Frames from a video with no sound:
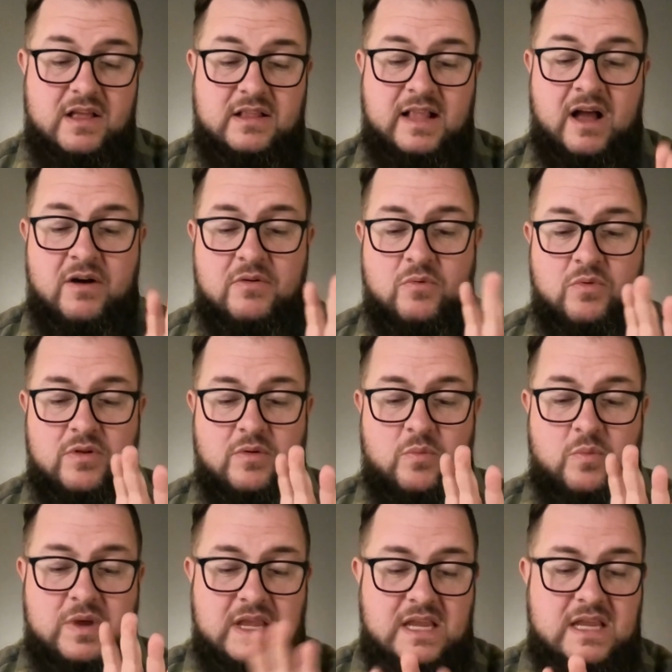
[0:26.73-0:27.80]
Now,
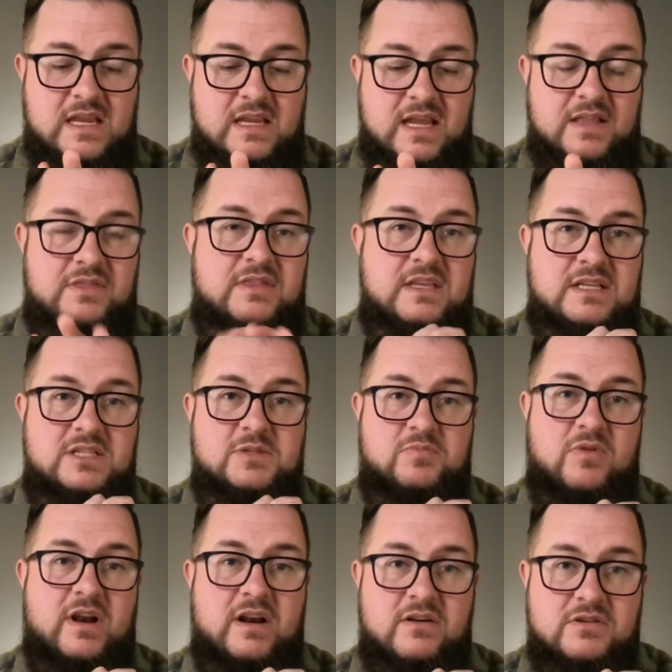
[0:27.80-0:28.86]
we get these
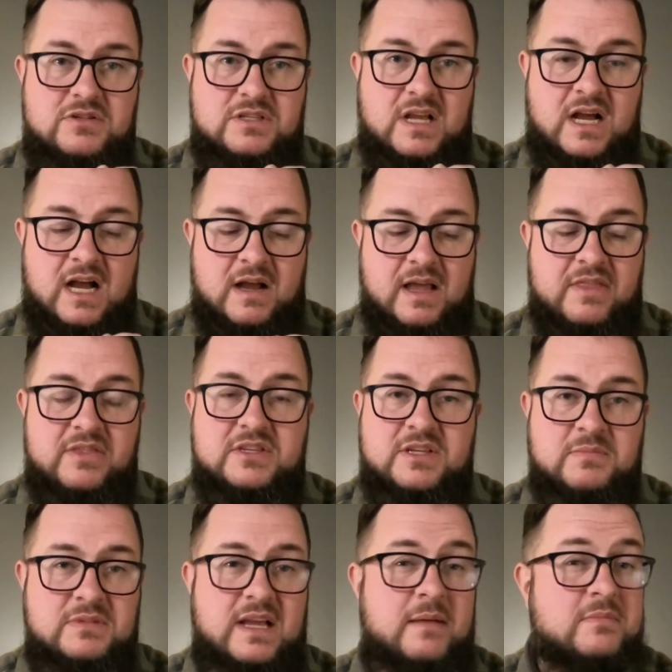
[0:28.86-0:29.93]
sprayers, and
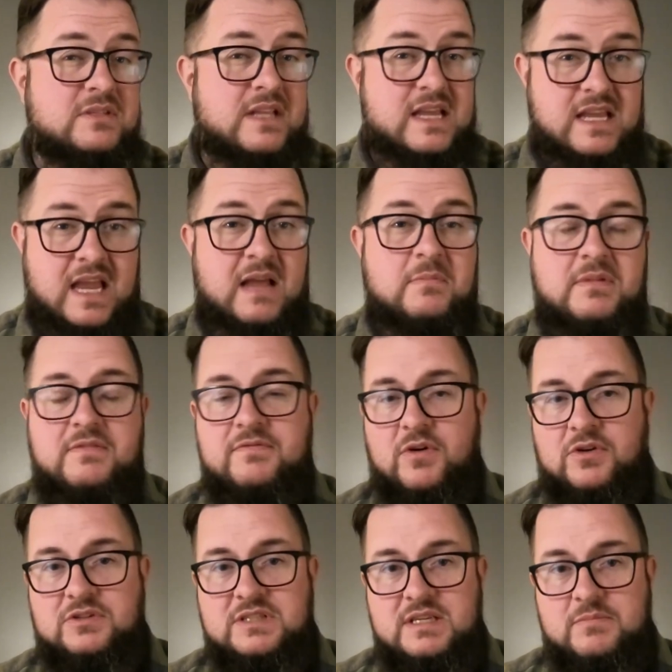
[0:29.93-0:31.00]
sometimes they can be
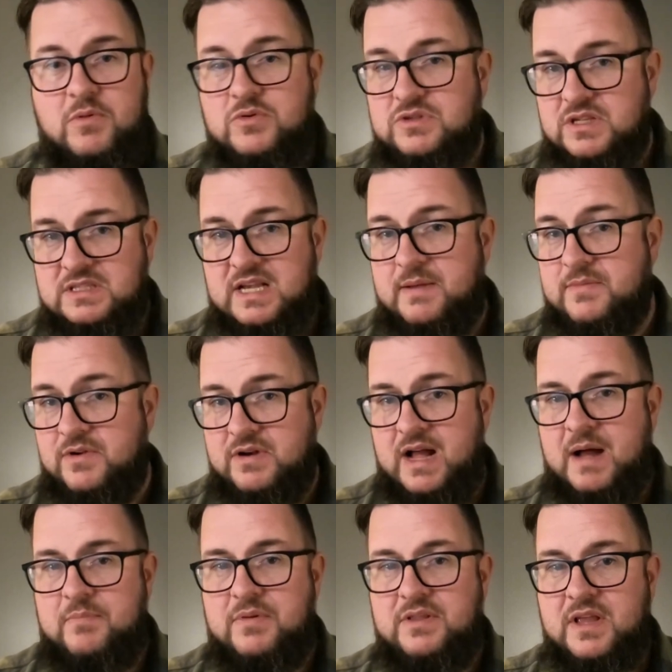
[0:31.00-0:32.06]
faulty. Most of the time they're
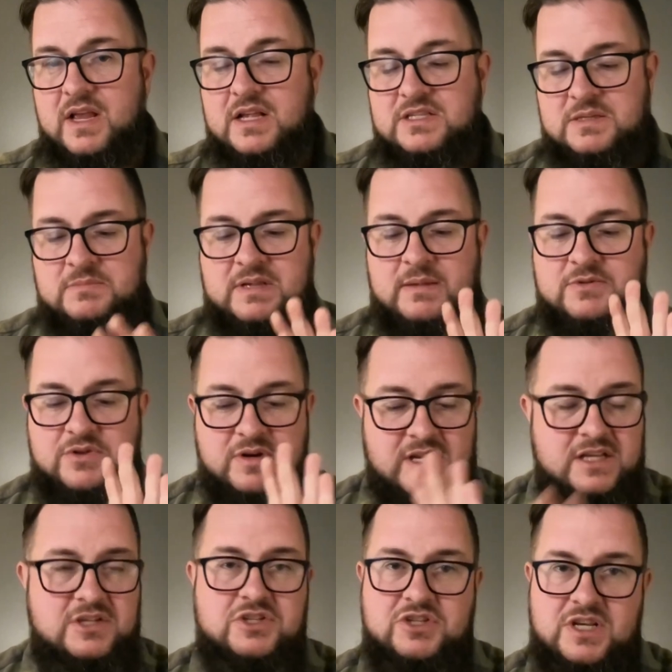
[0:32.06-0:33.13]
not, but sometimes there
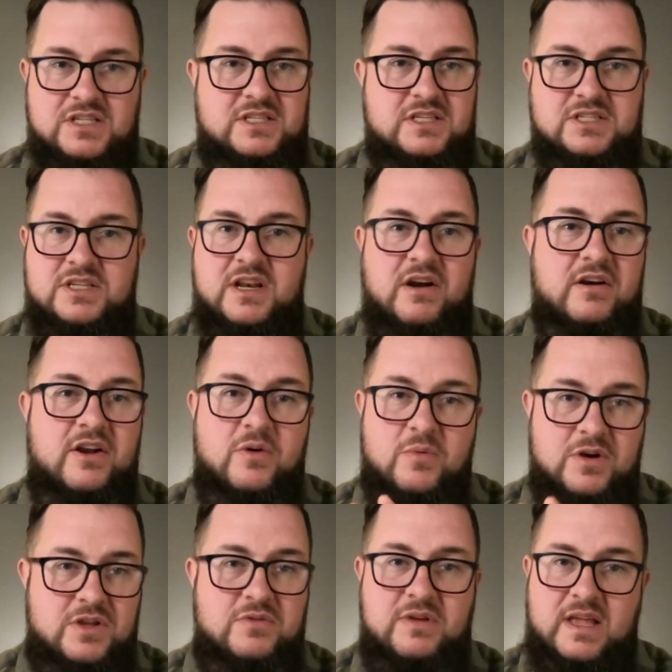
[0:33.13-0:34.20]
is just a scenario
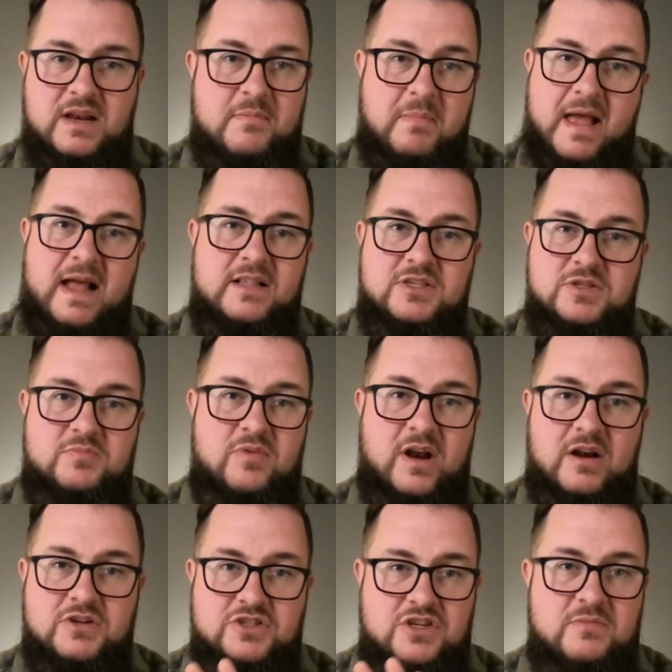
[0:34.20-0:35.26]
where you get a bad
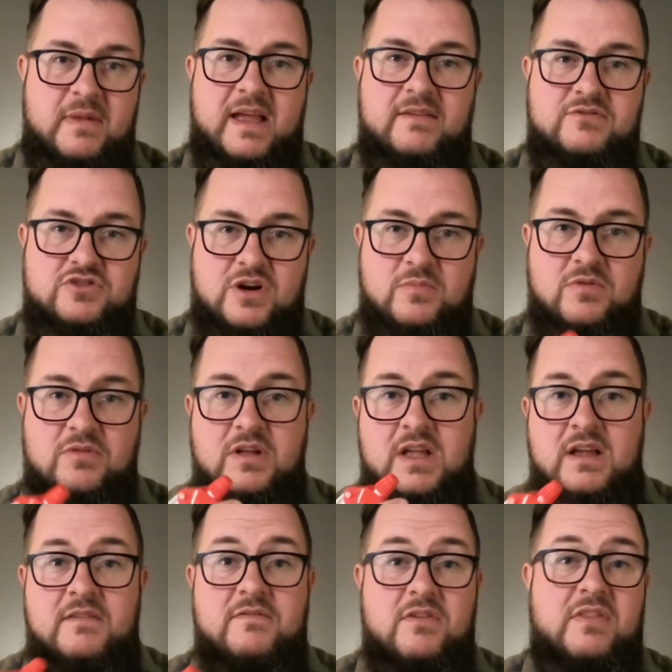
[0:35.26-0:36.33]
sprayer, so you may have trouble
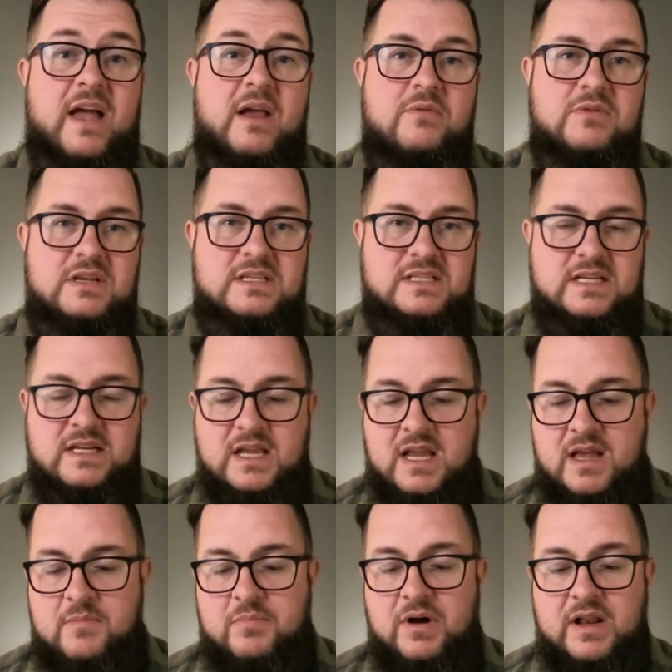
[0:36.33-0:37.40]
for that reason.
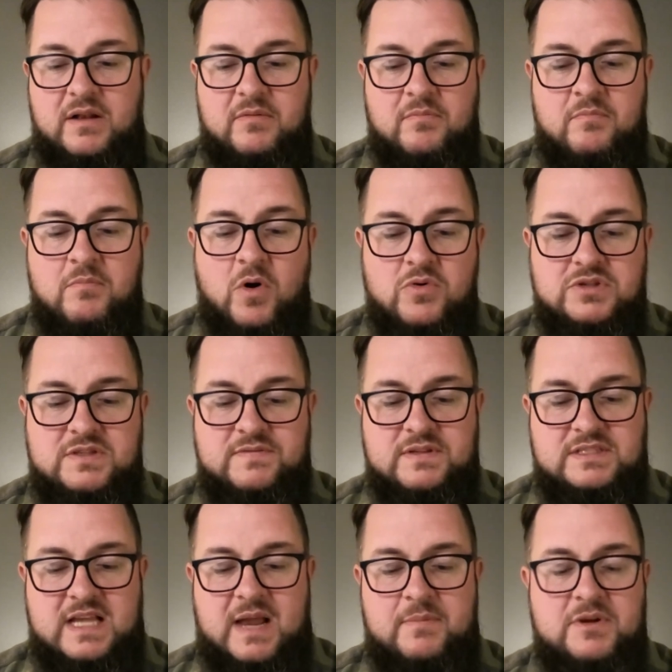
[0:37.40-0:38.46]
But most of the
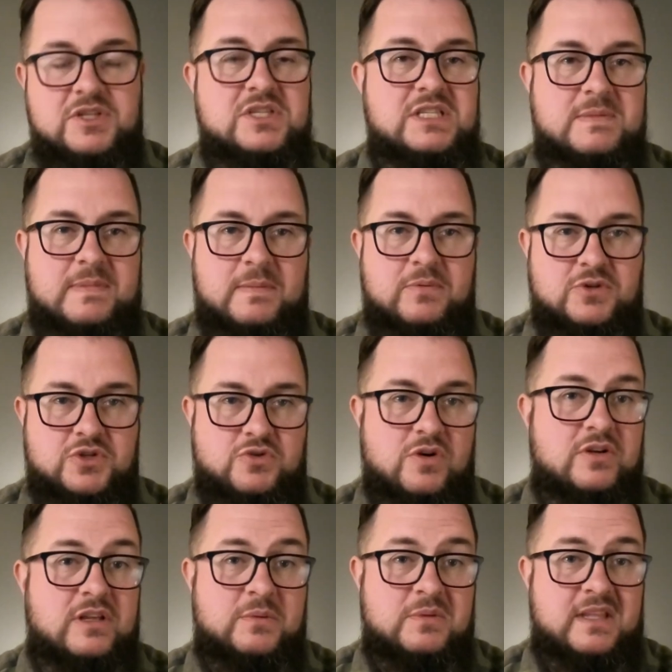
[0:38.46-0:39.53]
time we just see people
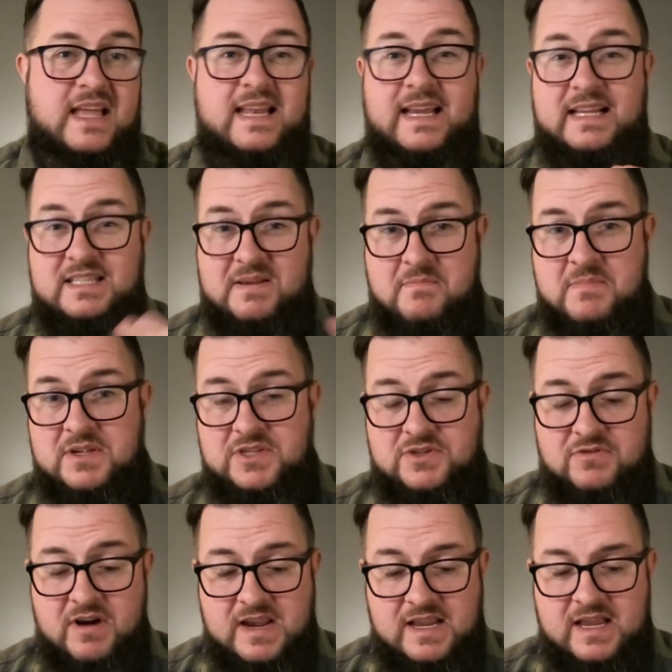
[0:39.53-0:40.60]
struggling with getting it to
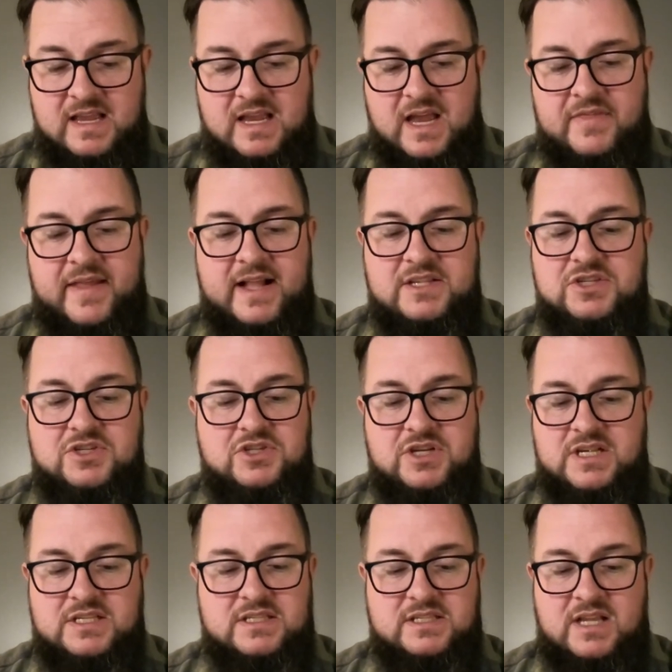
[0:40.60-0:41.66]
mist right, and that's
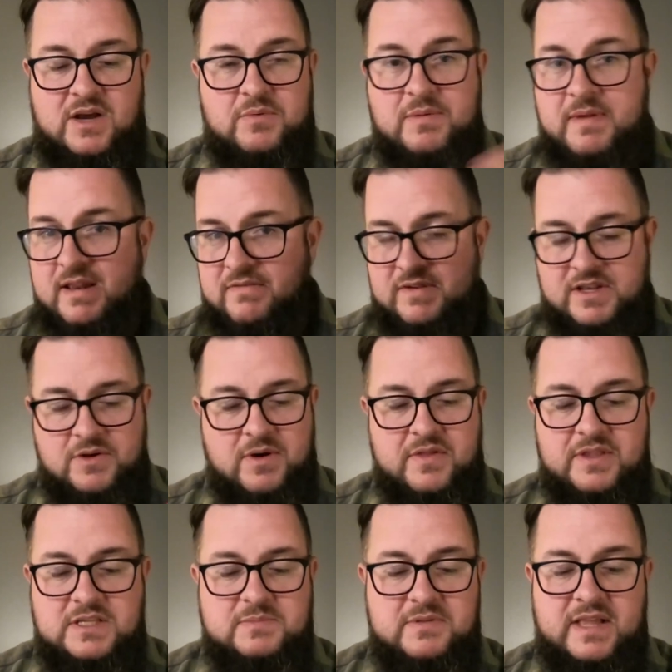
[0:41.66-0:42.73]
just, we made a video
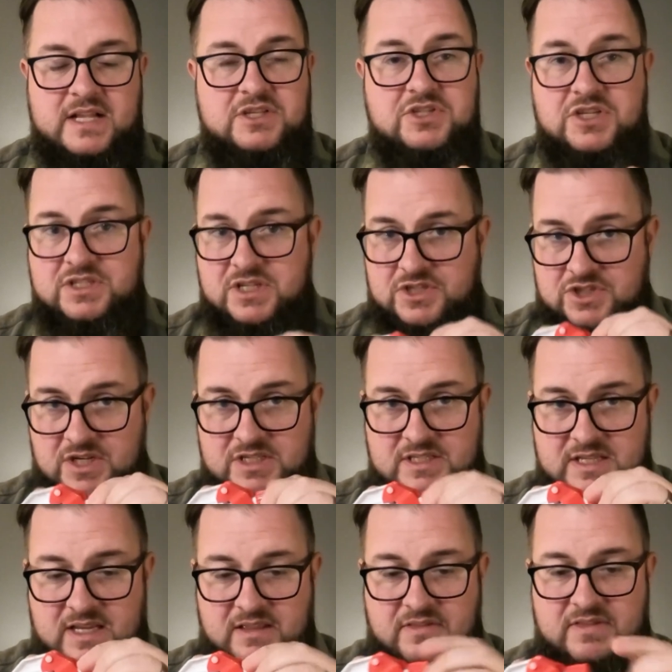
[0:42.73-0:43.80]
on this, but that's just
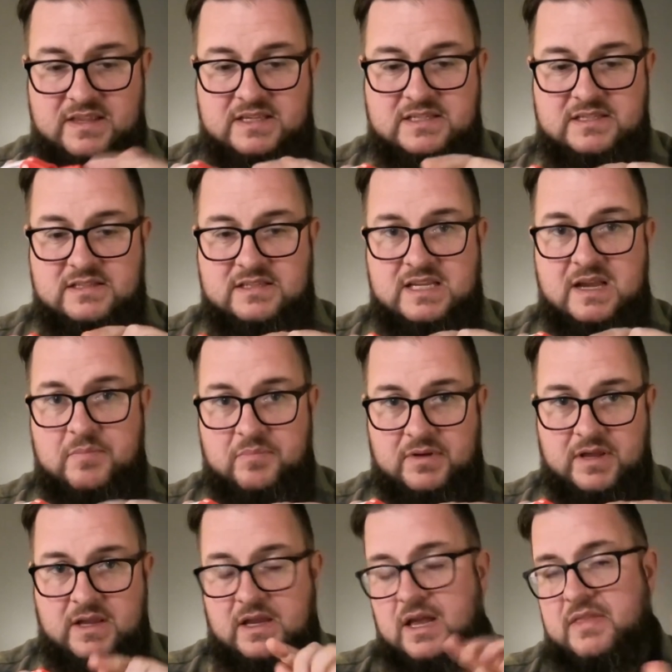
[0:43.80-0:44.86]
adjusting this
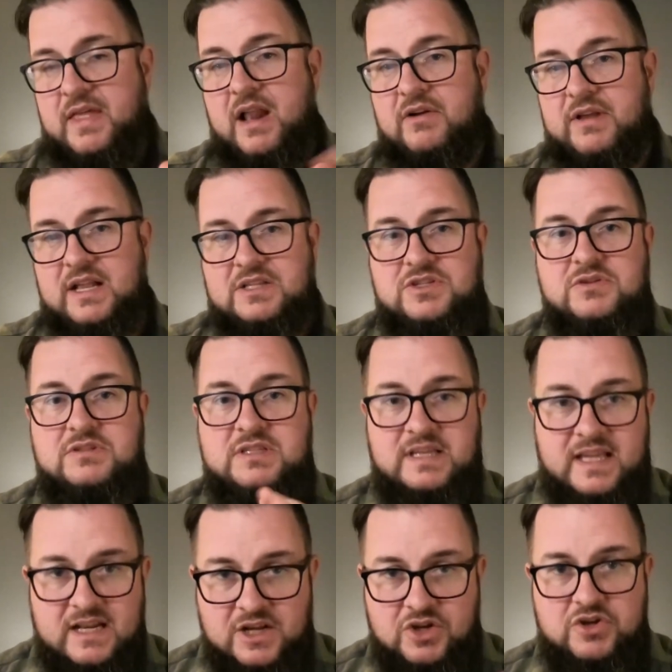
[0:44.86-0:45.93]
tip, and that'll get you to
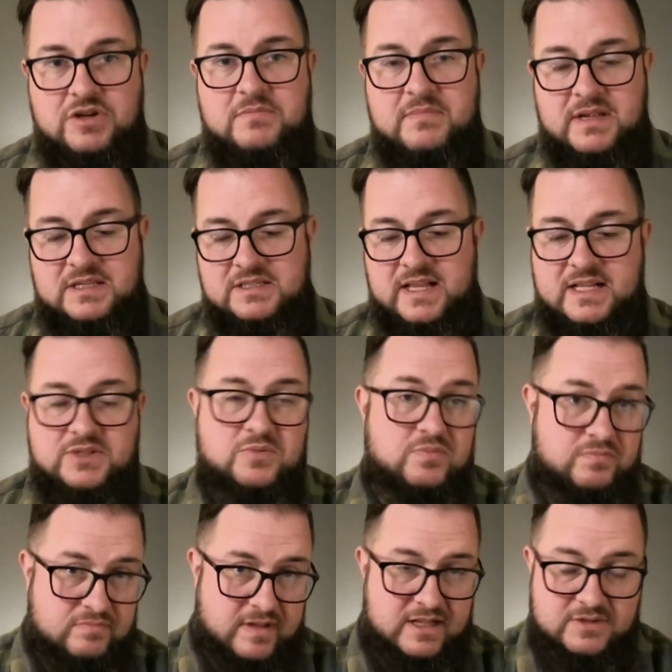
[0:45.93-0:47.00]
get a good mist.
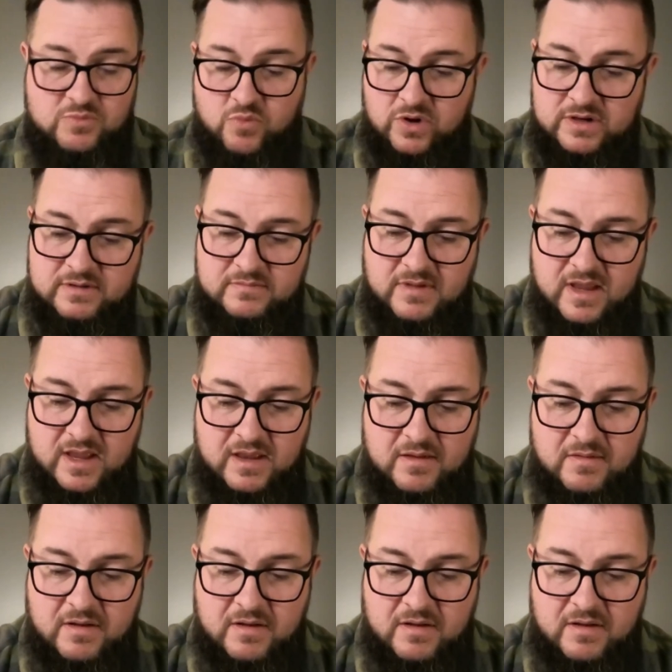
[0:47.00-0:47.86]
That's one